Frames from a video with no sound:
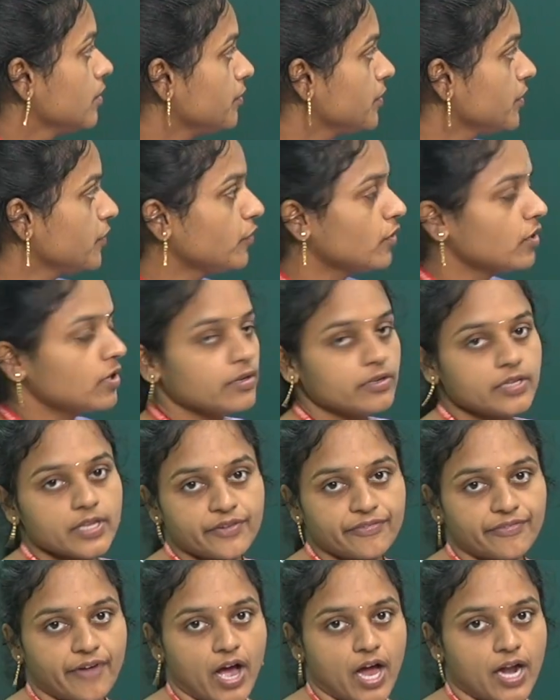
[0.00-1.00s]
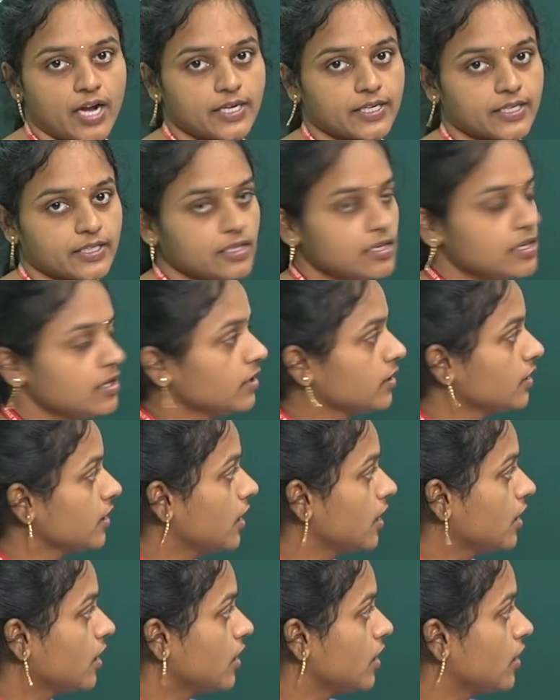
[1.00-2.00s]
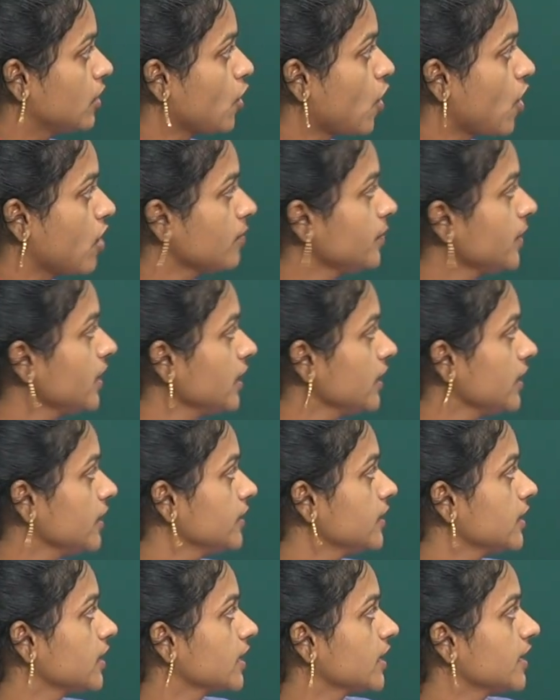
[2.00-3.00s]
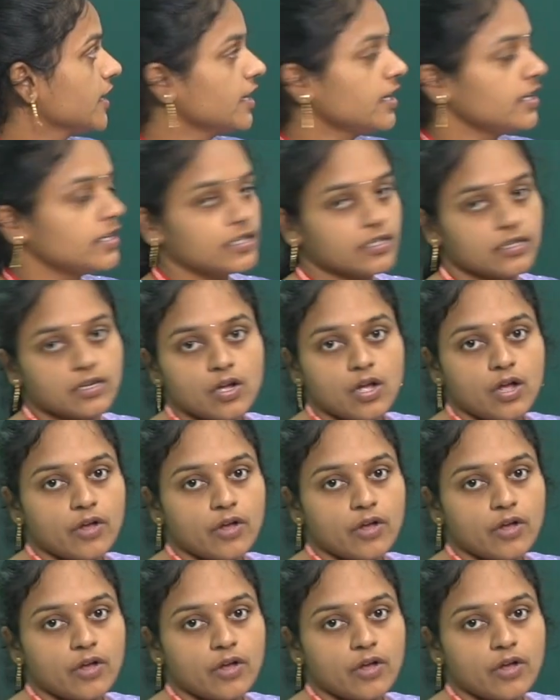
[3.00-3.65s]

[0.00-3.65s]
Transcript: Before the fault, normally the current